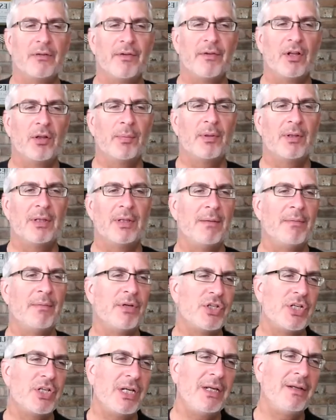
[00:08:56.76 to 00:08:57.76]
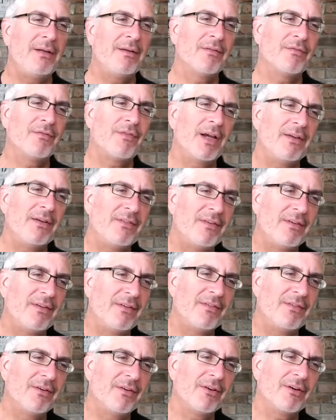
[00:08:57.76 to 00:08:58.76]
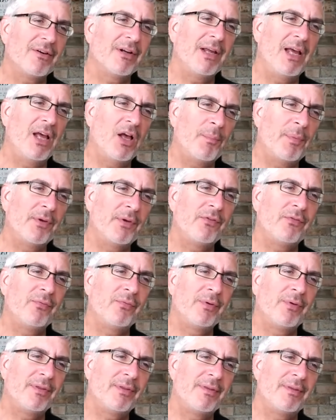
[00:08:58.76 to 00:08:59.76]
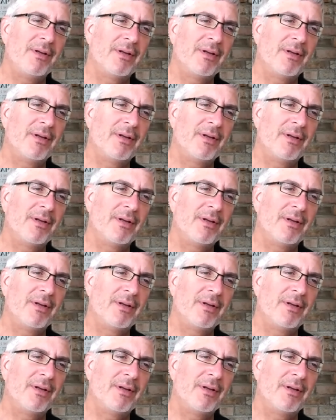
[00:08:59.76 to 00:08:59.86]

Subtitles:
available imaging devices that are going to help us with,